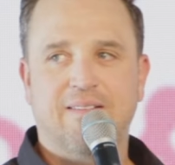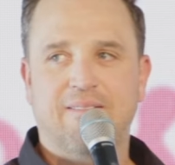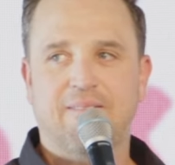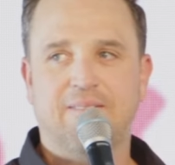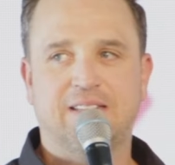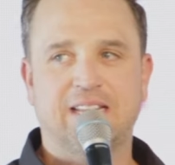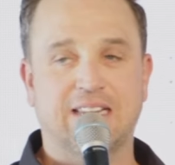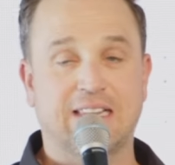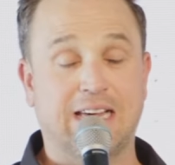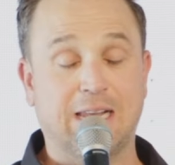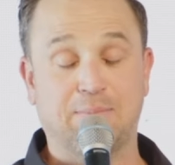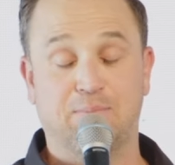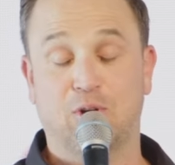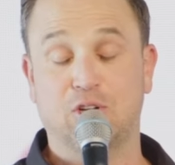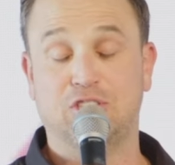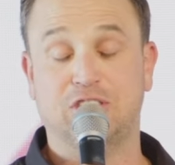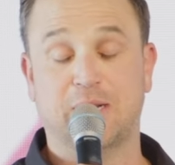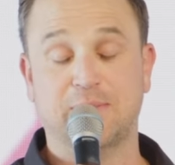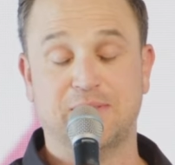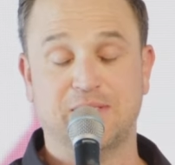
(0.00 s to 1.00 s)
Did a lot of
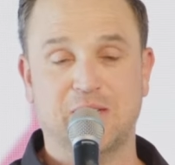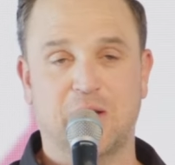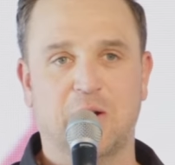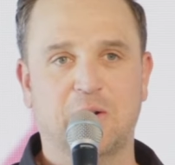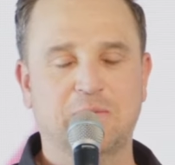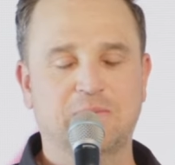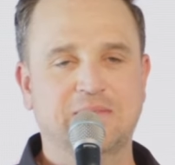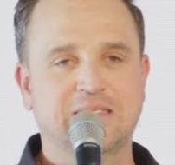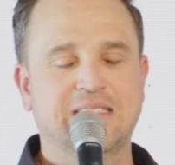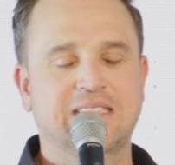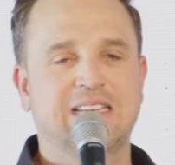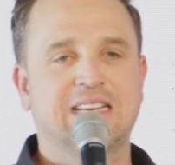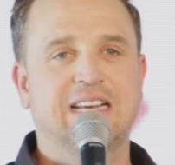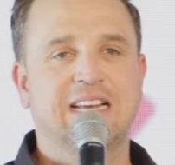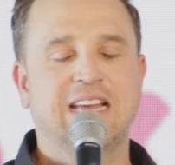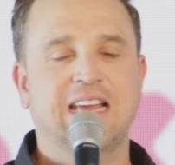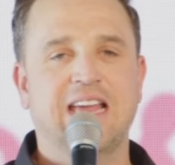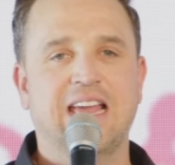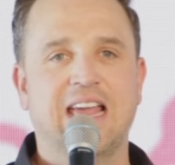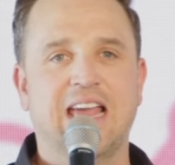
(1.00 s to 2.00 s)
push ups though.
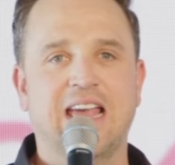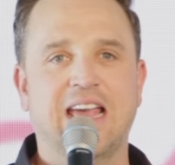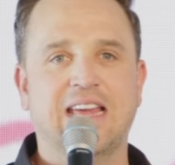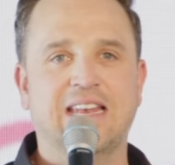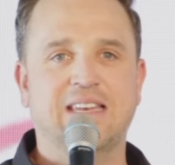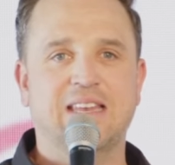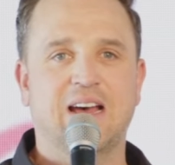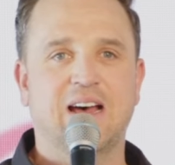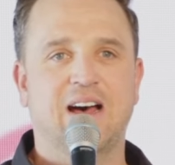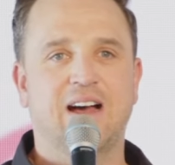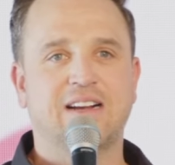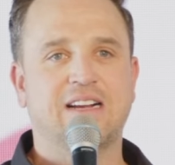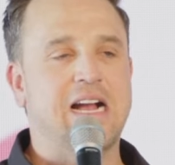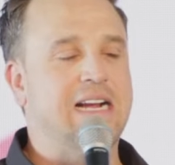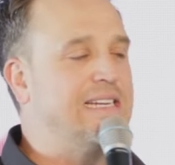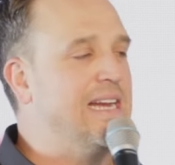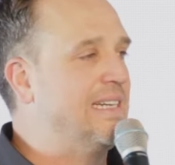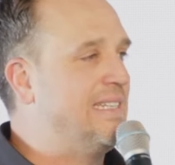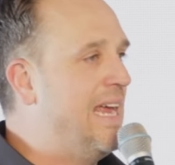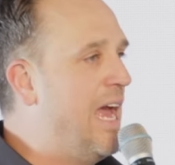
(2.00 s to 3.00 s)
And uh, got
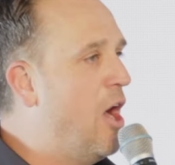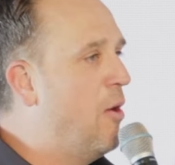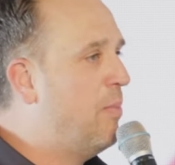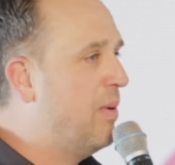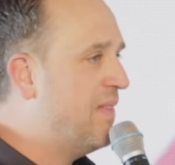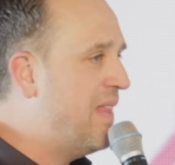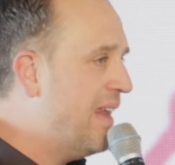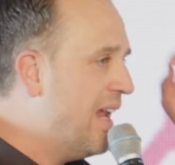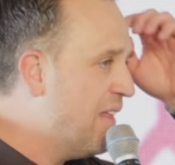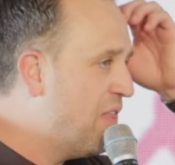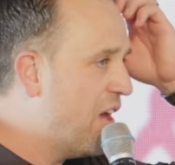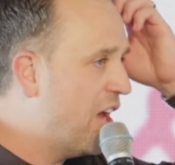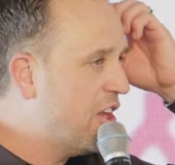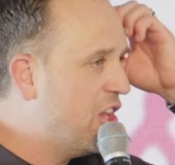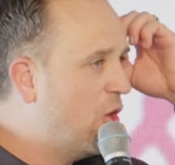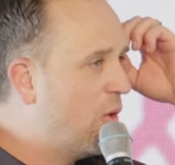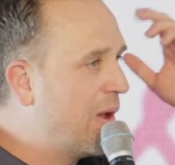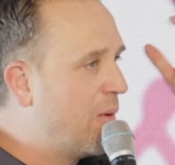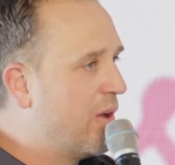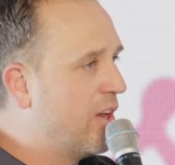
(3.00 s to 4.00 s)
kicked out. But then I thought, you
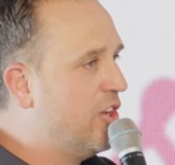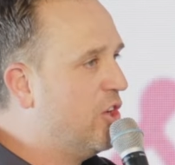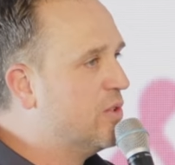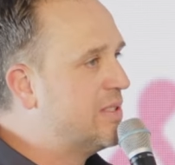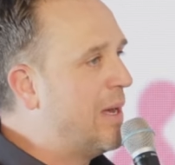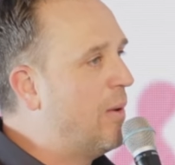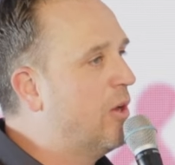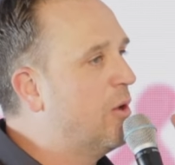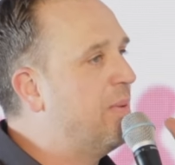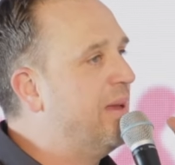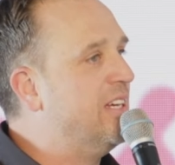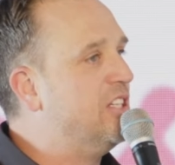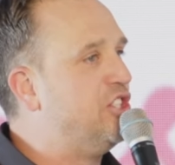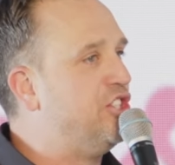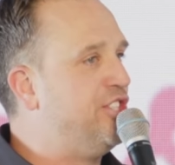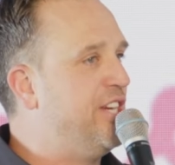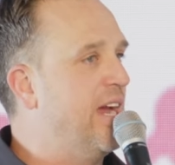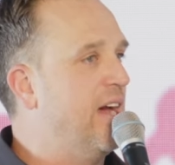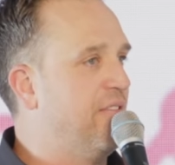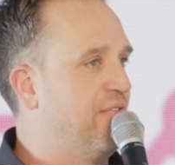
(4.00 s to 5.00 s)
know what I want to do is I want to be a
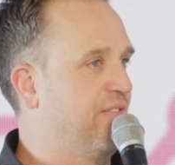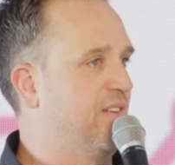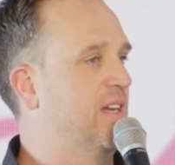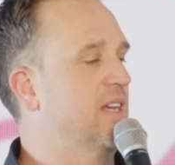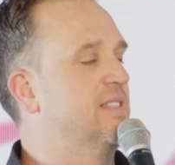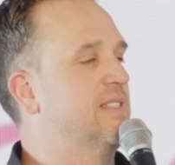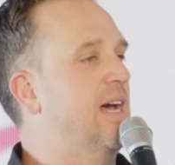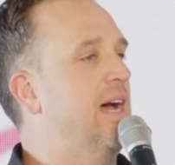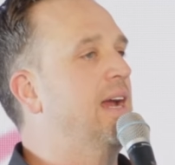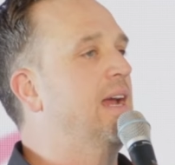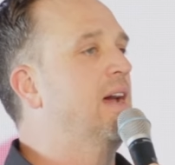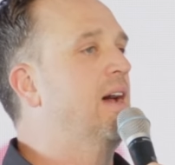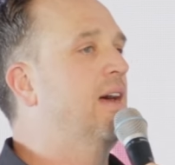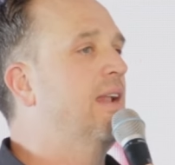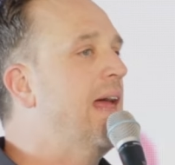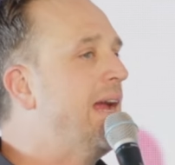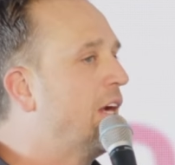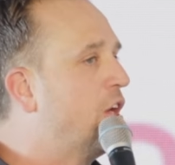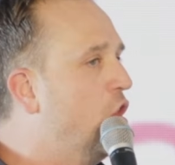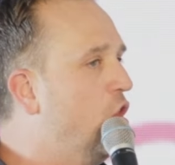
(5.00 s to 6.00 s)
chef because I uh,
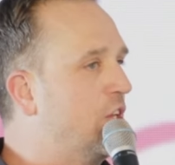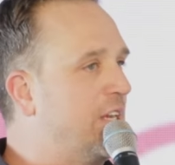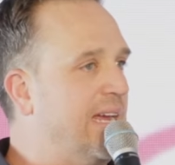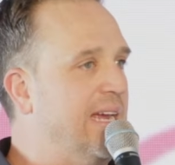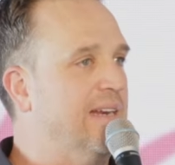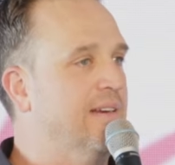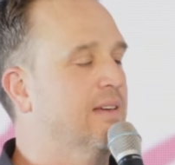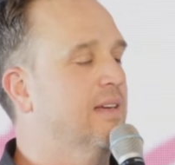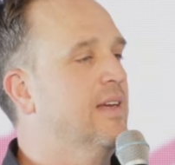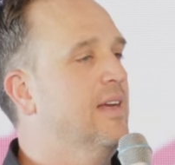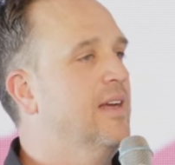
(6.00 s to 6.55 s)
like cooking.